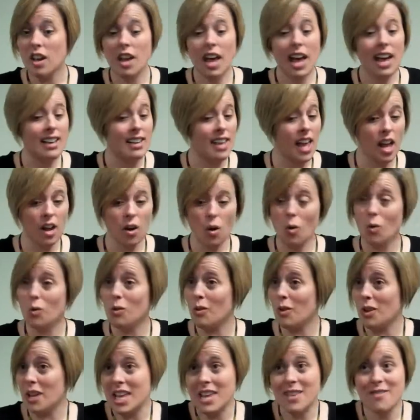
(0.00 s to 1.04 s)
Again,
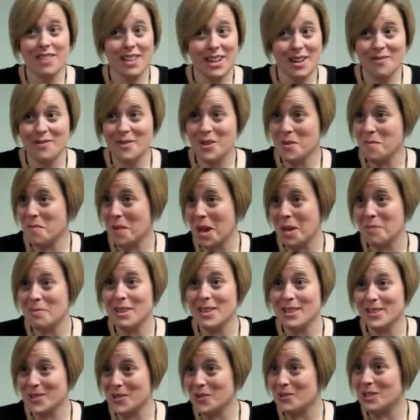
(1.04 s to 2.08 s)
even if your baby
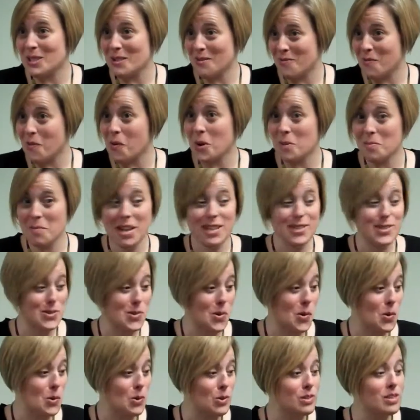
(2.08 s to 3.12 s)
is only 4 months
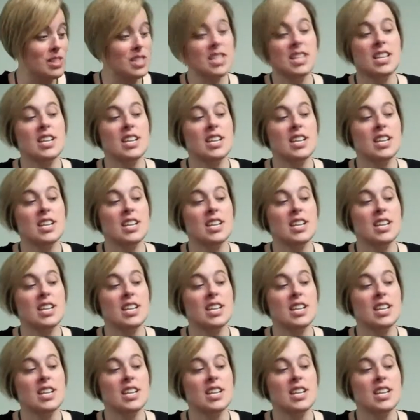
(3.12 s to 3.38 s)
old,